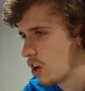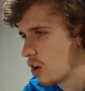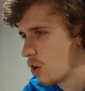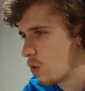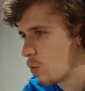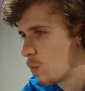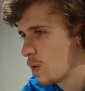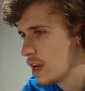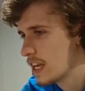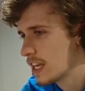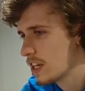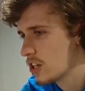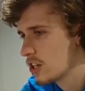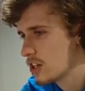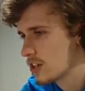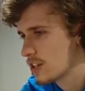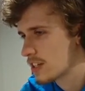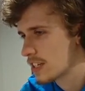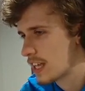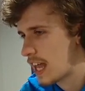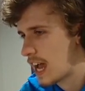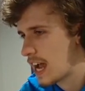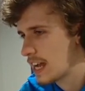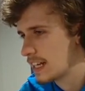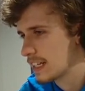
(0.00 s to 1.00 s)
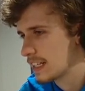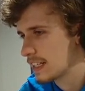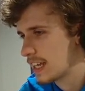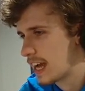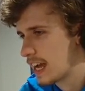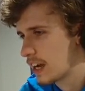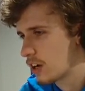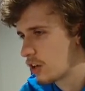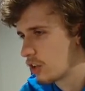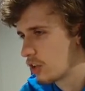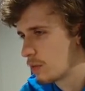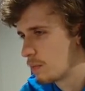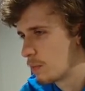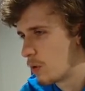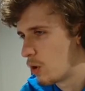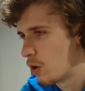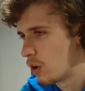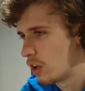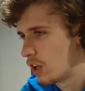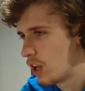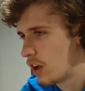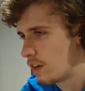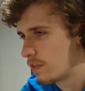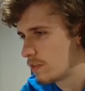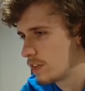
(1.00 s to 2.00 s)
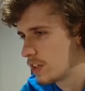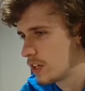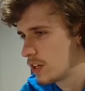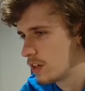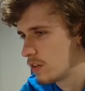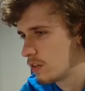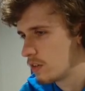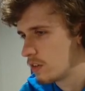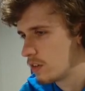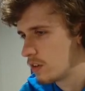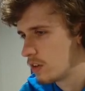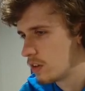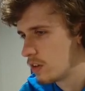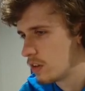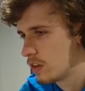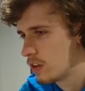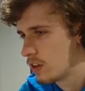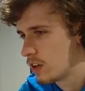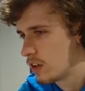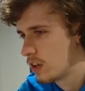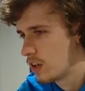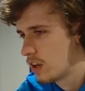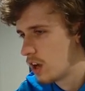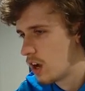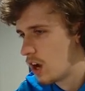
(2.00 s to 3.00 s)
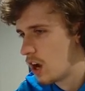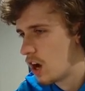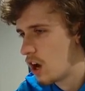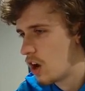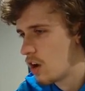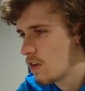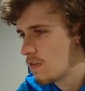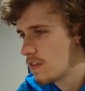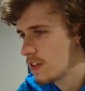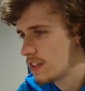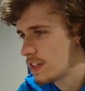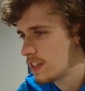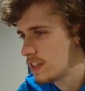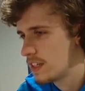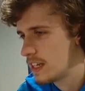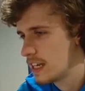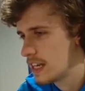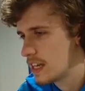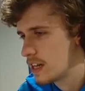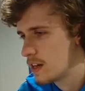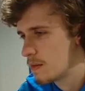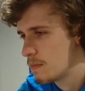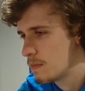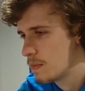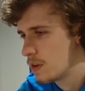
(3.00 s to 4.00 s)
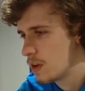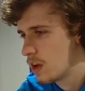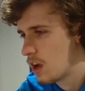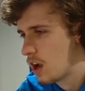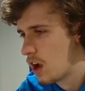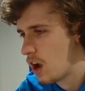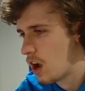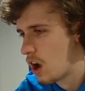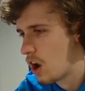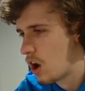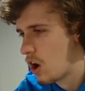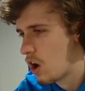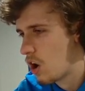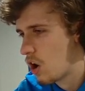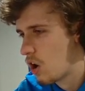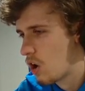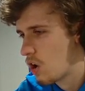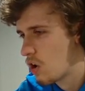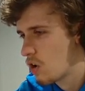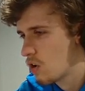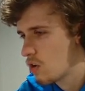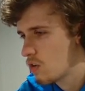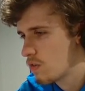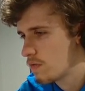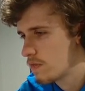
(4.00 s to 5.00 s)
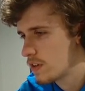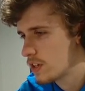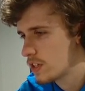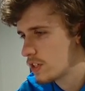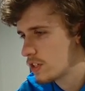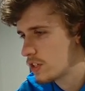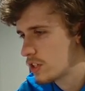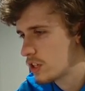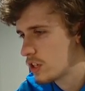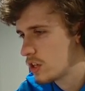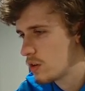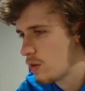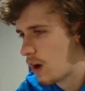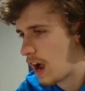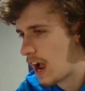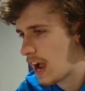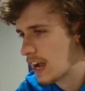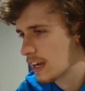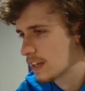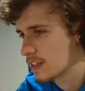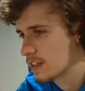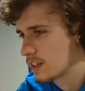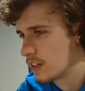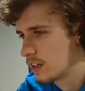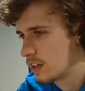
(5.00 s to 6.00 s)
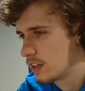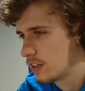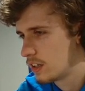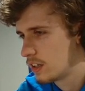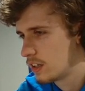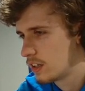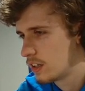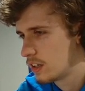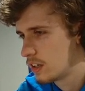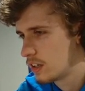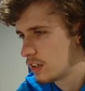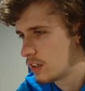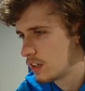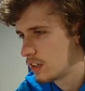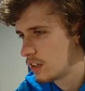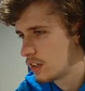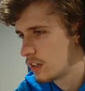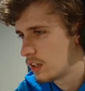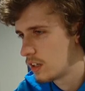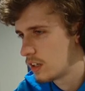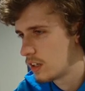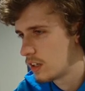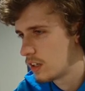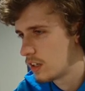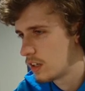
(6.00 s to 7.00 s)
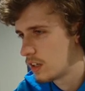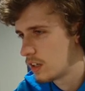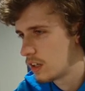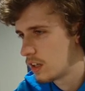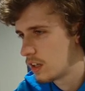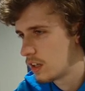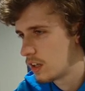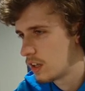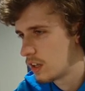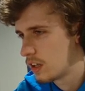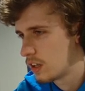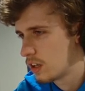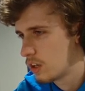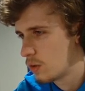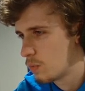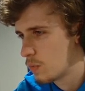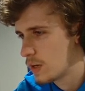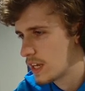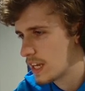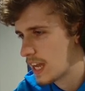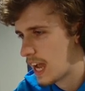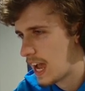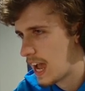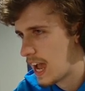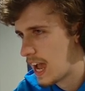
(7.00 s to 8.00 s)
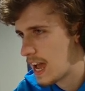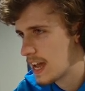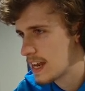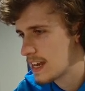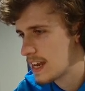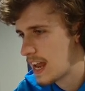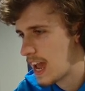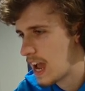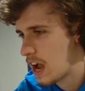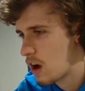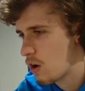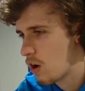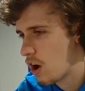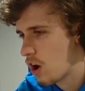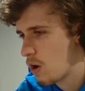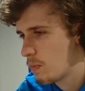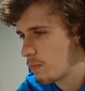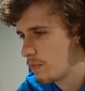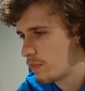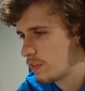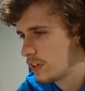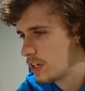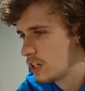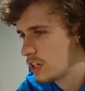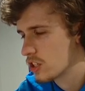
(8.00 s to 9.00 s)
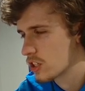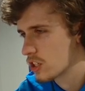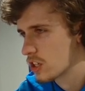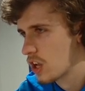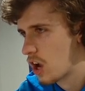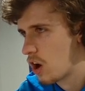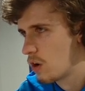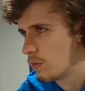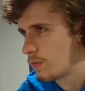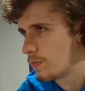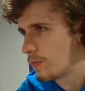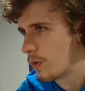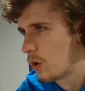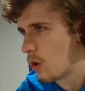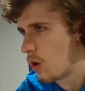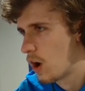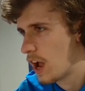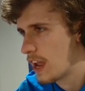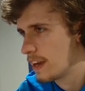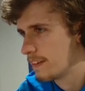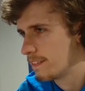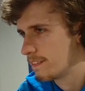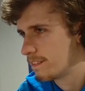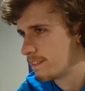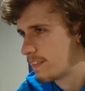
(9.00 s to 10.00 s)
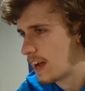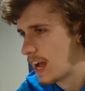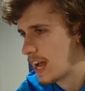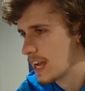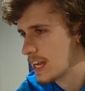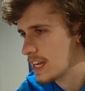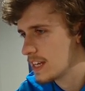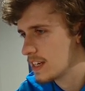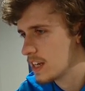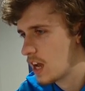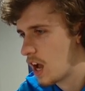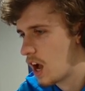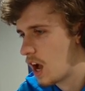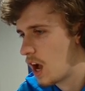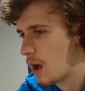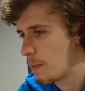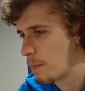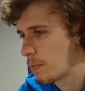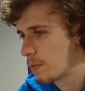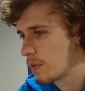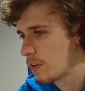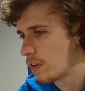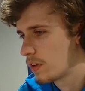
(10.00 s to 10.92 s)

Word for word: We can just sliding tackle the ball off you. Over to Diem. Over to Axel. We can now hopefully just go for a fired up